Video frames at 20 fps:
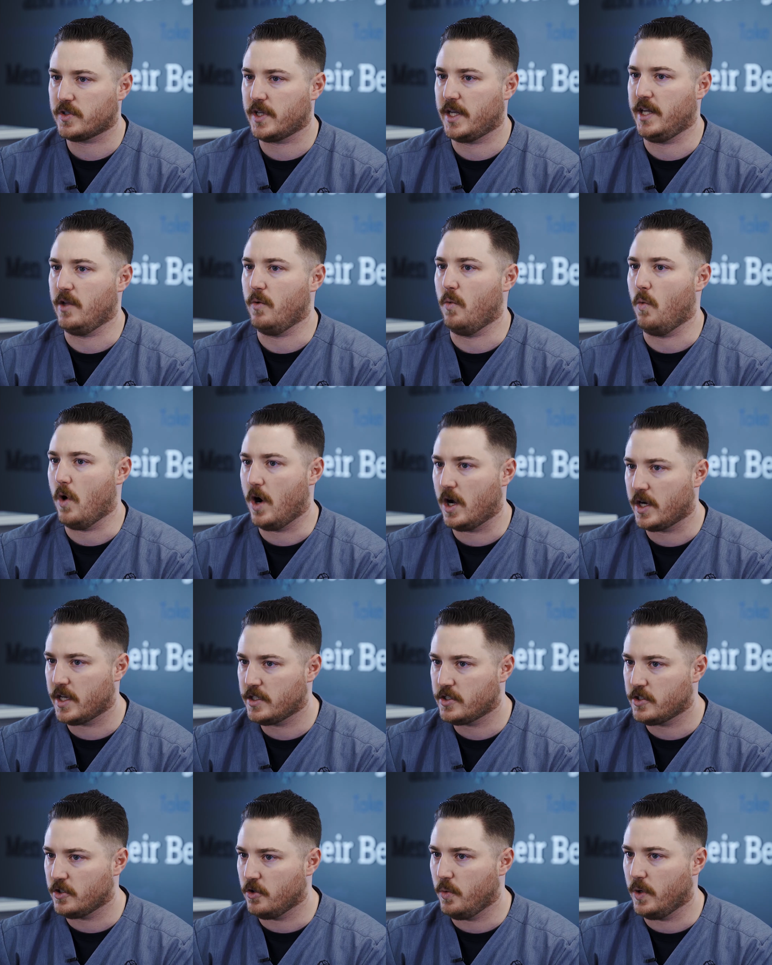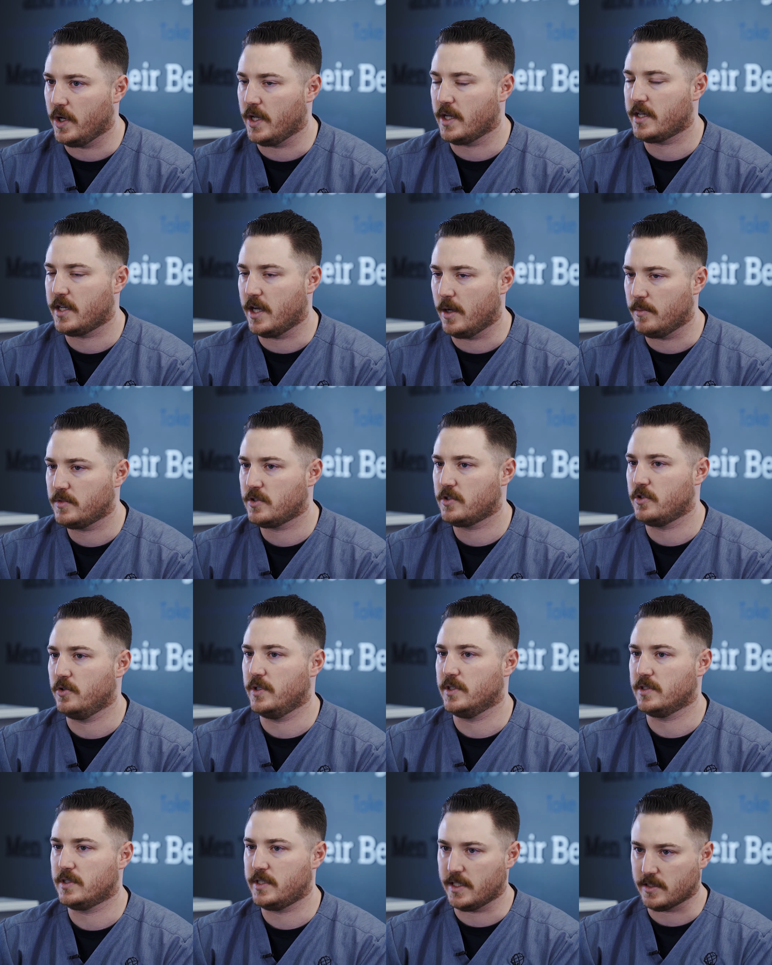that he wanted to when it comes to
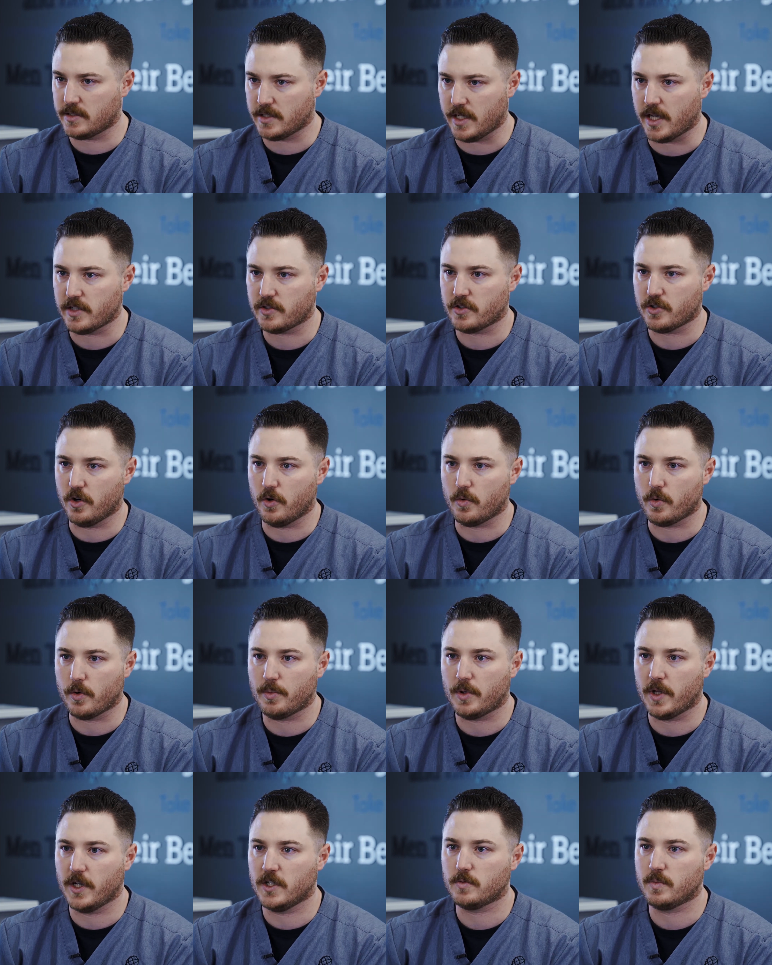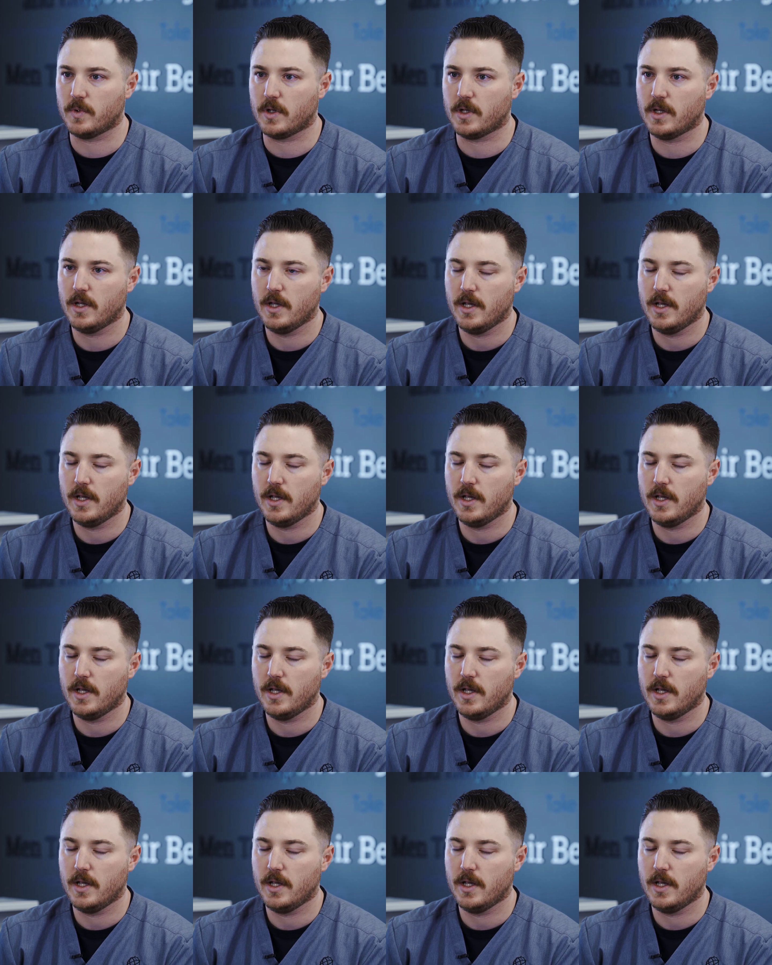his testosterone replacement.